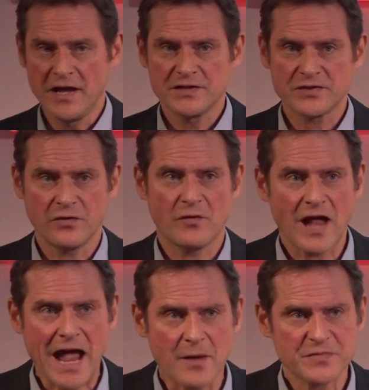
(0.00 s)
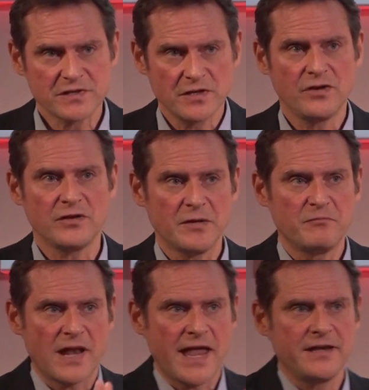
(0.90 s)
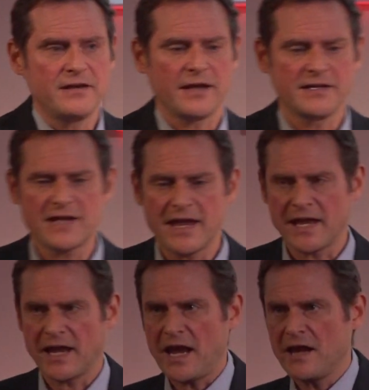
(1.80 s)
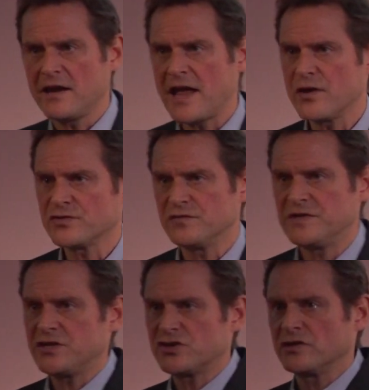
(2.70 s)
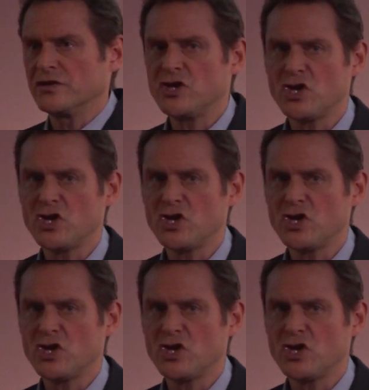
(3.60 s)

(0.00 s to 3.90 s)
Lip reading: So absolutely blending, taking in and out of digital and